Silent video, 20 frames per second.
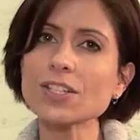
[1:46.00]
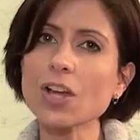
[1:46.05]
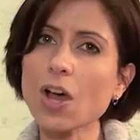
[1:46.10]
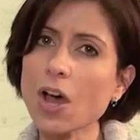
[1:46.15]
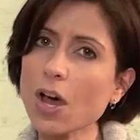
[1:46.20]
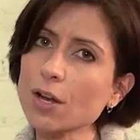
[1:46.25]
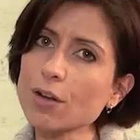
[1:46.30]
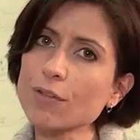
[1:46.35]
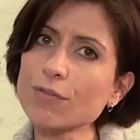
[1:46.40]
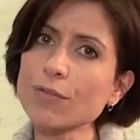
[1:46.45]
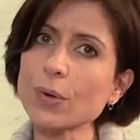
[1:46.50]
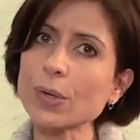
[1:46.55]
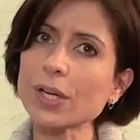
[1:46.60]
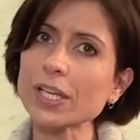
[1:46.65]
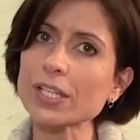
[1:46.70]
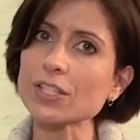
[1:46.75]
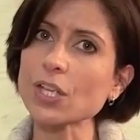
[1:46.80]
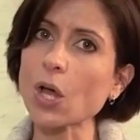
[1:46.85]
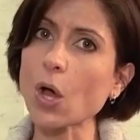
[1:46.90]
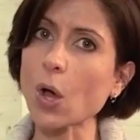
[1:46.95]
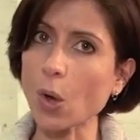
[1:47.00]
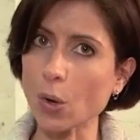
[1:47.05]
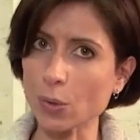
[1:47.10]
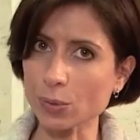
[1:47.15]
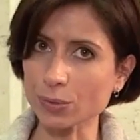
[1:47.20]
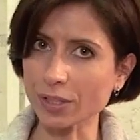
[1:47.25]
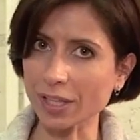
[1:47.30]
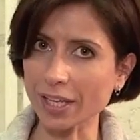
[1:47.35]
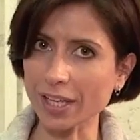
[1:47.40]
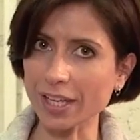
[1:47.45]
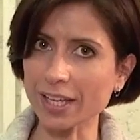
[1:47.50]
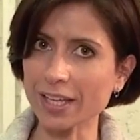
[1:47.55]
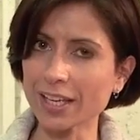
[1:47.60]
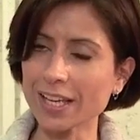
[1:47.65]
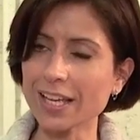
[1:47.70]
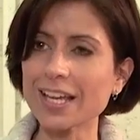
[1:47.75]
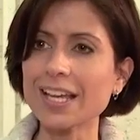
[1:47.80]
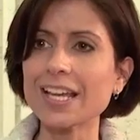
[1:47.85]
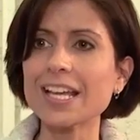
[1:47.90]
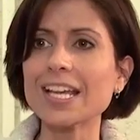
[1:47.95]
autofocus only.
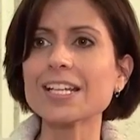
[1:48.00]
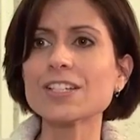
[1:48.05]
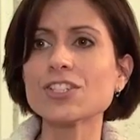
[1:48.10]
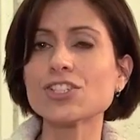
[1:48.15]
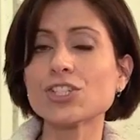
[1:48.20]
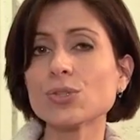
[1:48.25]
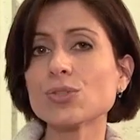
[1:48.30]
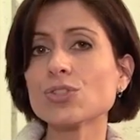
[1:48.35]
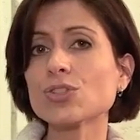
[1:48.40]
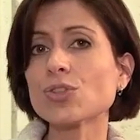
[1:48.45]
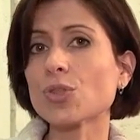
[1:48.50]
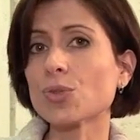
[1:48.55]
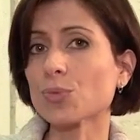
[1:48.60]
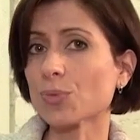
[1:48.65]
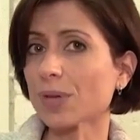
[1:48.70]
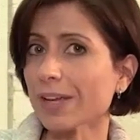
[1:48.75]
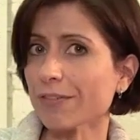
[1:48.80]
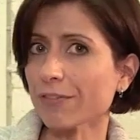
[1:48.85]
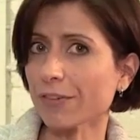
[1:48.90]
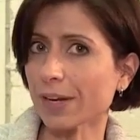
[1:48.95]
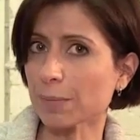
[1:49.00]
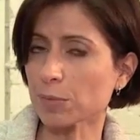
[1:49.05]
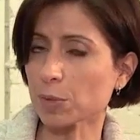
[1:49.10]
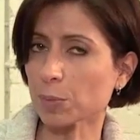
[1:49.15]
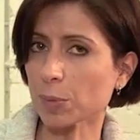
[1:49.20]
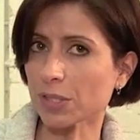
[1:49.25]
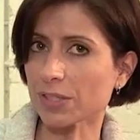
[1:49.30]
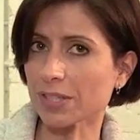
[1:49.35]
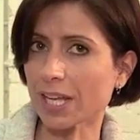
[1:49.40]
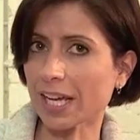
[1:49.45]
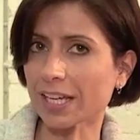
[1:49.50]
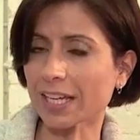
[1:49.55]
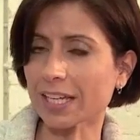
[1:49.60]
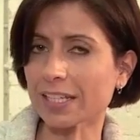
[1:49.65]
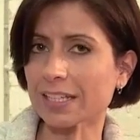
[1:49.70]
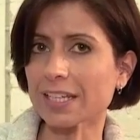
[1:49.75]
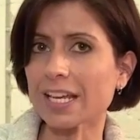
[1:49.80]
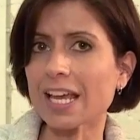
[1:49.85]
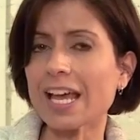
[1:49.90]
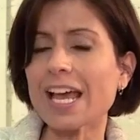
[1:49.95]
It shoots 3 frames per
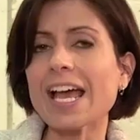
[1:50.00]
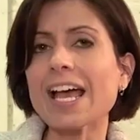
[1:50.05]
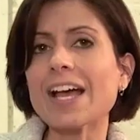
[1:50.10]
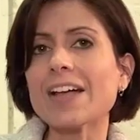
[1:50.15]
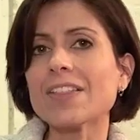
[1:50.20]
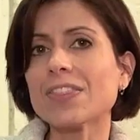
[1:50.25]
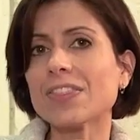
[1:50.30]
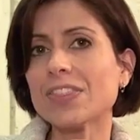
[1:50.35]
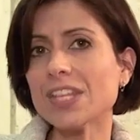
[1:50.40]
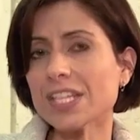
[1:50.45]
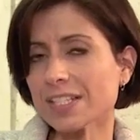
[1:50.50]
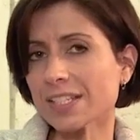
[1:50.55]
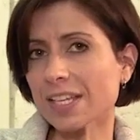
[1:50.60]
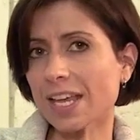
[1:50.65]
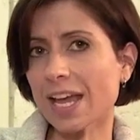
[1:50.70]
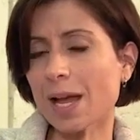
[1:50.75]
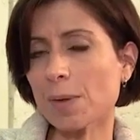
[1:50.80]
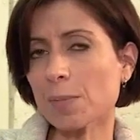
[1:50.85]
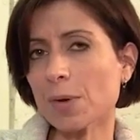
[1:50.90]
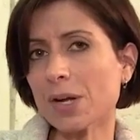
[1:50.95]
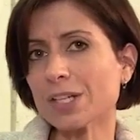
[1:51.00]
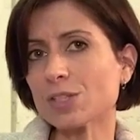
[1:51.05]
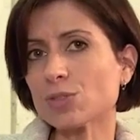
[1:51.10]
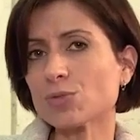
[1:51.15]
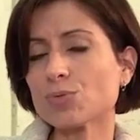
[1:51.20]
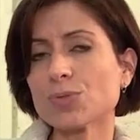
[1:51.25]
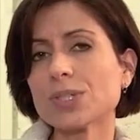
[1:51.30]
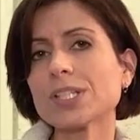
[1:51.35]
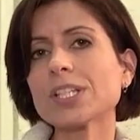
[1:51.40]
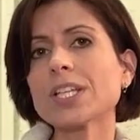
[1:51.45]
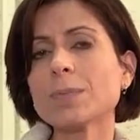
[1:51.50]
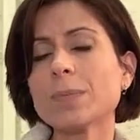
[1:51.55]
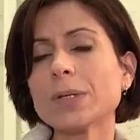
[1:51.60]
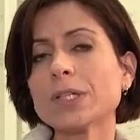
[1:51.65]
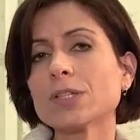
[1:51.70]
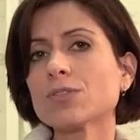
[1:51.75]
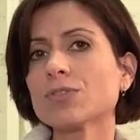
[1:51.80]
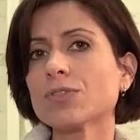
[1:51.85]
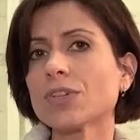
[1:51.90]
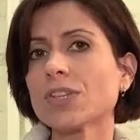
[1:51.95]
second. This camera is really
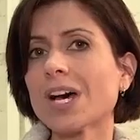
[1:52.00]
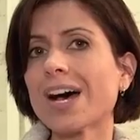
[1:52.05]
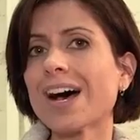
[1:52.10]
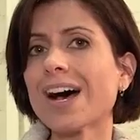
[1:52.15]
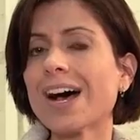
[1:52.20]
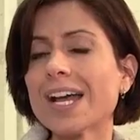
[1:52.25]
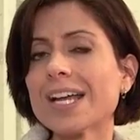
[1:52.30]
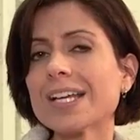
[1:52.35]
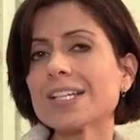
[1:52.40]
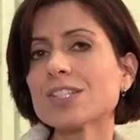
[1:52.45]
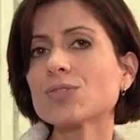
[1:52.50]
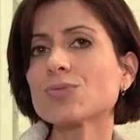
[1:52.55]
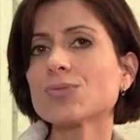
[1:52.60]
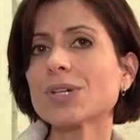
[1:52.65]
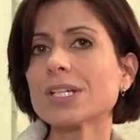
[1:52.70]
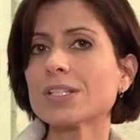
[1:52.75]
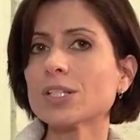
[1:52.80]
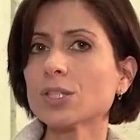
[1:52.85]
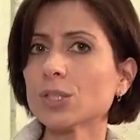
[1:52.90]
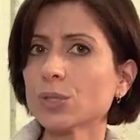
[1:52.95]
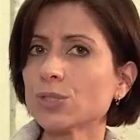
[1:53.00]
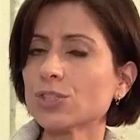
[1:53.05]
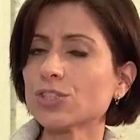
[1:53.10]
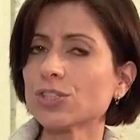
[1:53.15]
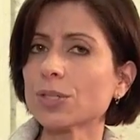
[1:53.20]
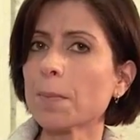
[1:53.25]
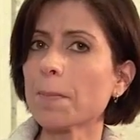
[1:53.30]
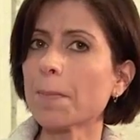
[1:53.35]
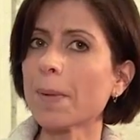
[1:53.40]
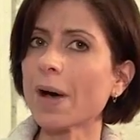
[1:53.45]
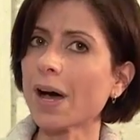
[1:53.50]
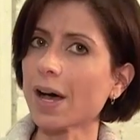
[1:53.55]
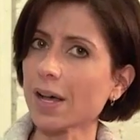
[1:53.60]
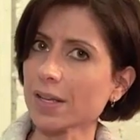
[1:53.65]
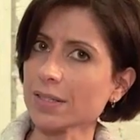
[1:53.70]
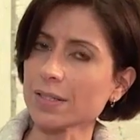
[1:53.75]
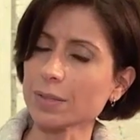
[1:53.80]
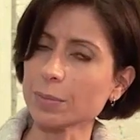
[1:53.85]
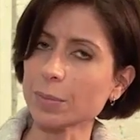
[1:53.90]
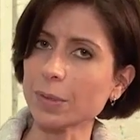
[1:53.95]
built for the highest resolution
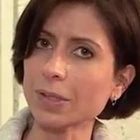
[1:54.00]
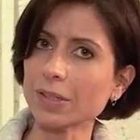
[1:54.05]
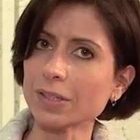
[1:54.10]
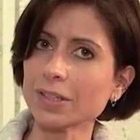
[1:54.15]
possible.